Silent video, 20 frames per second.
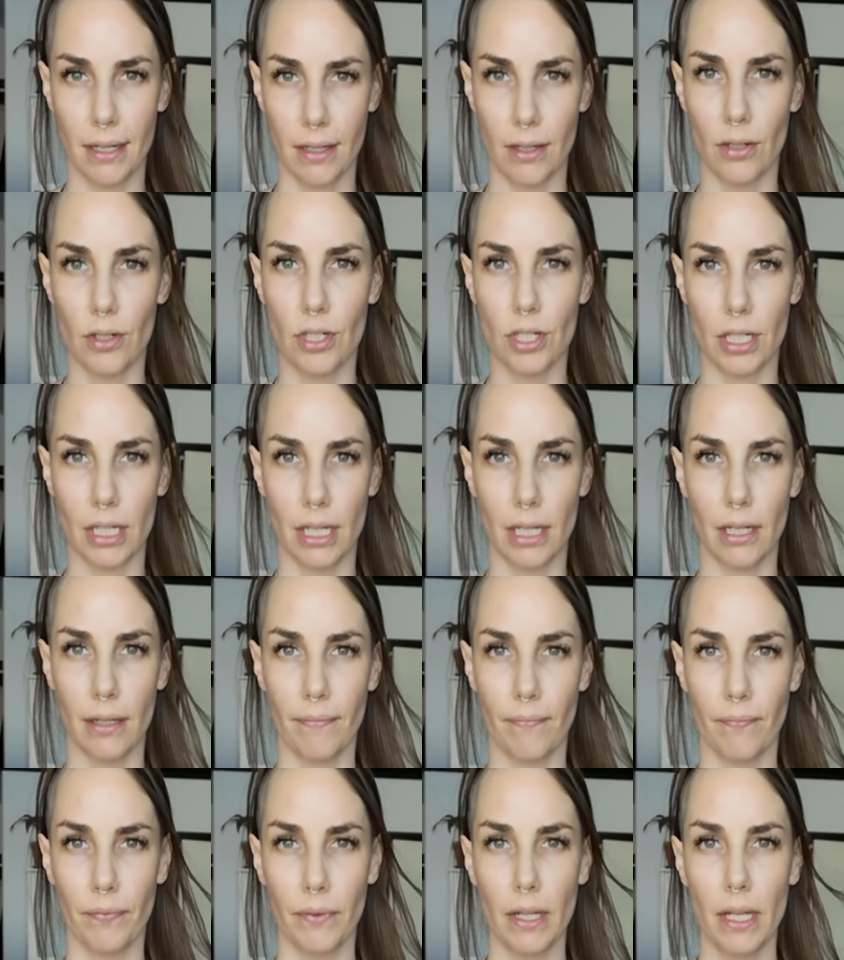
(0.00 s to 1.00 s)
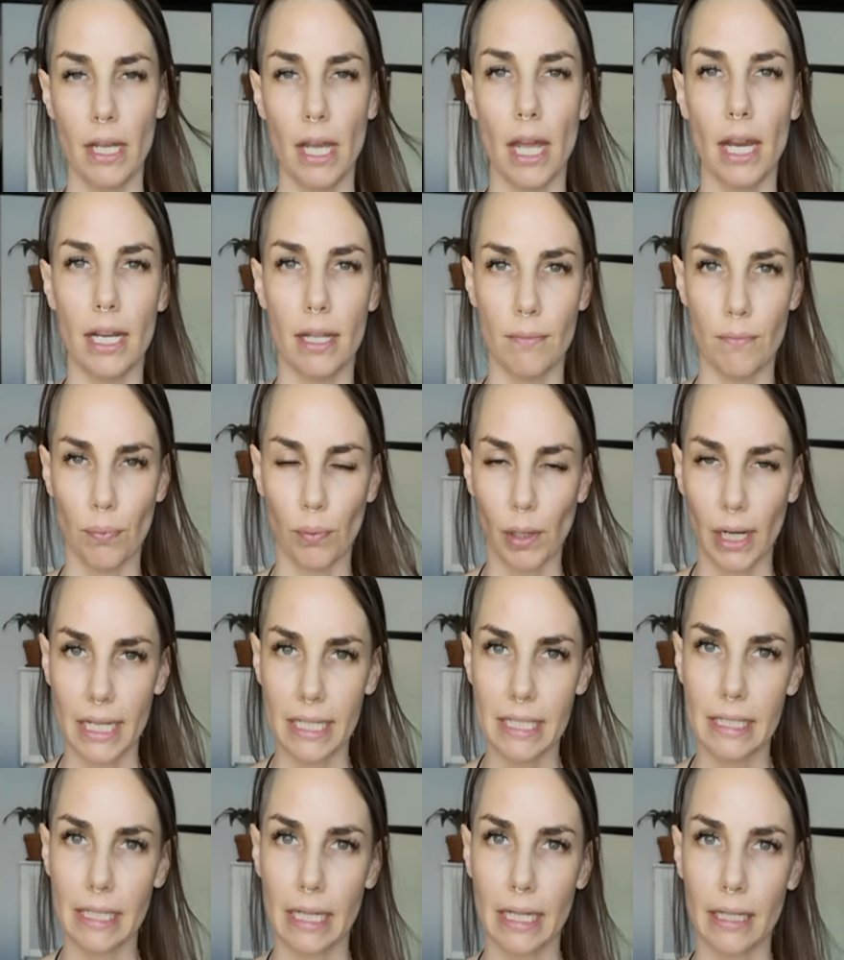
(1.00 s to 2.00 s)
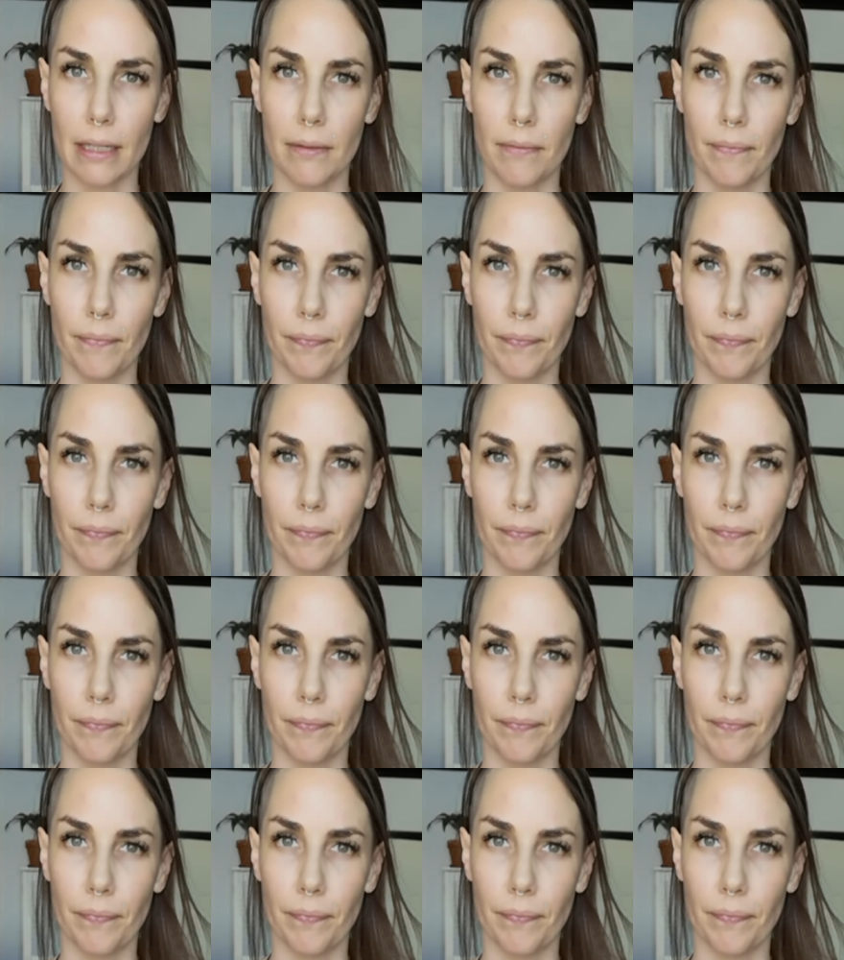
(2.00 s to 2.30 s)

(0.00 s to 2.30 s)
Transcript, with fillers: energy and embrace it